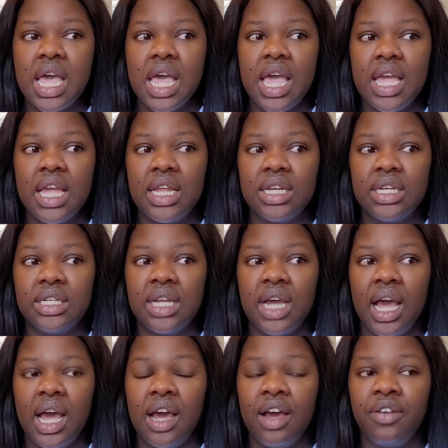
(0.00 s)
and
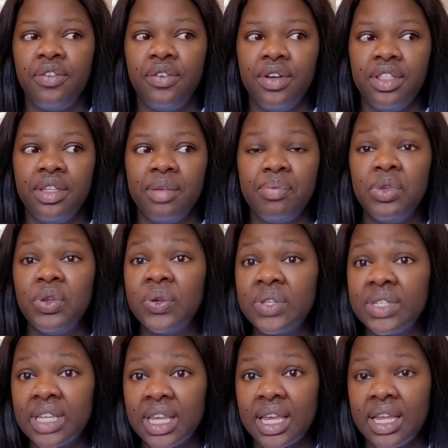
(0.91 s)
uh, for the
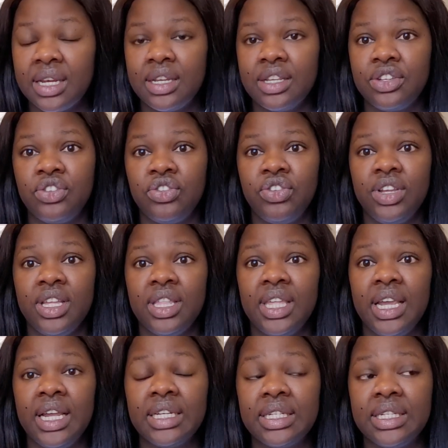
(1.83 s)
music industry,
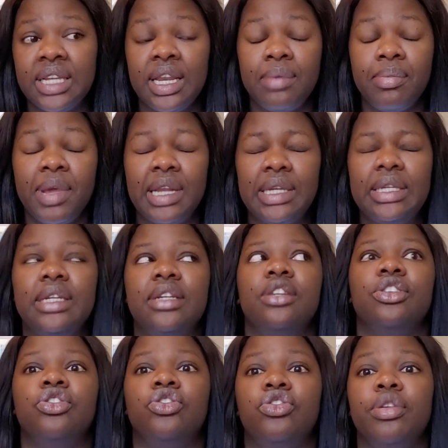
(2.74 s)
the entertainment
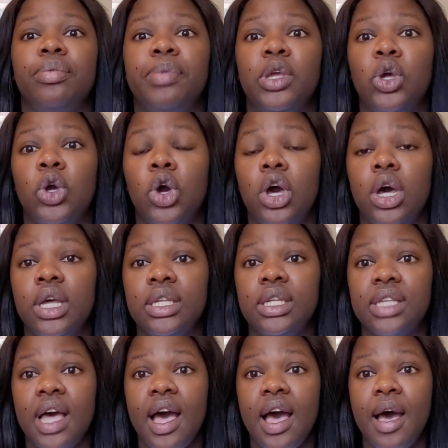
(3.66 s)
industry,
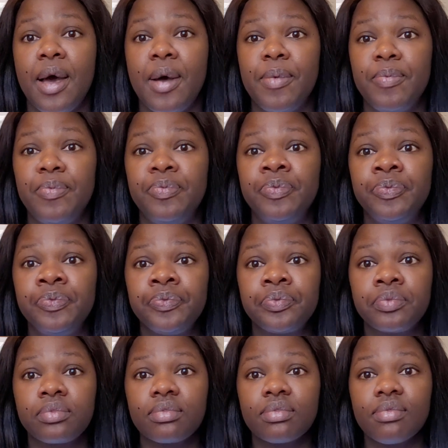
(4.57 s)
because um,
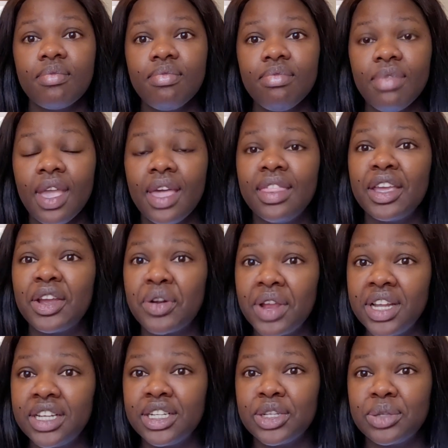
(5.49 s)
the
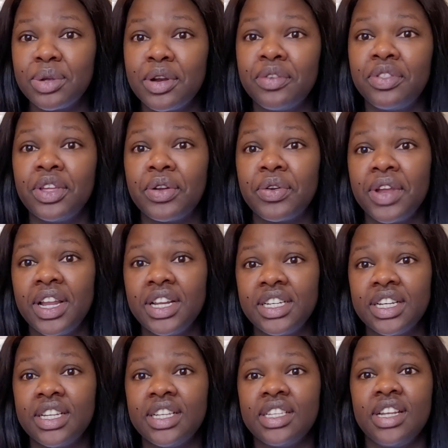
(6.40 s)
greatest, one of the
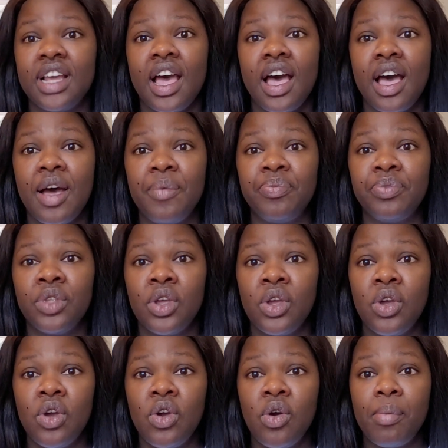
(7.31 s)
greatest, um,
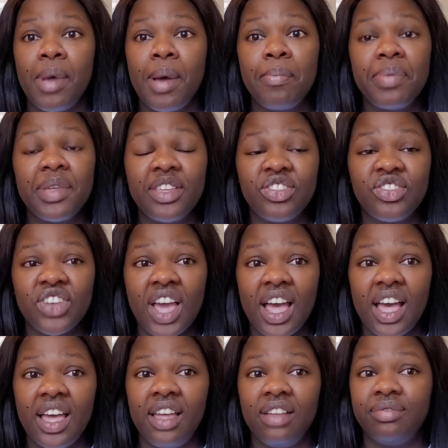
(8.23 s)

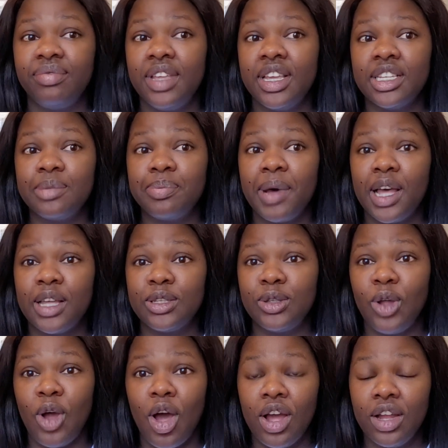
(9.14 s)
Mampintsha has
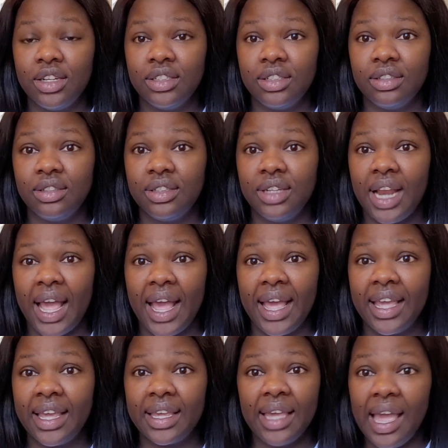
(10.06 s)
passed on,
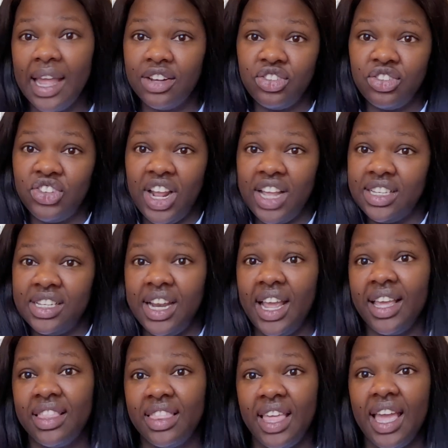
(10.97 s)
like, and just
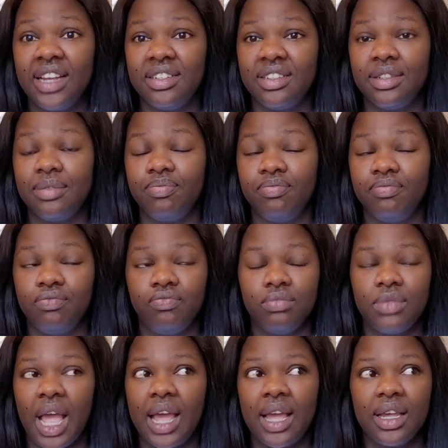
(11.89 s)
like that,
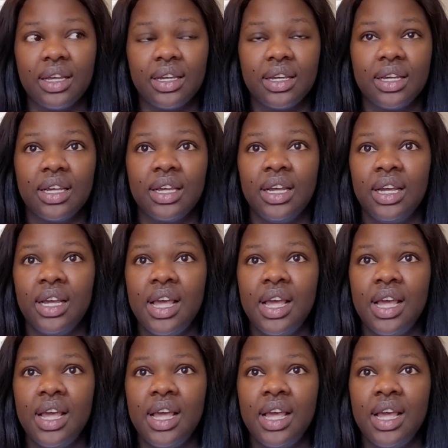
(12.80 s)
like,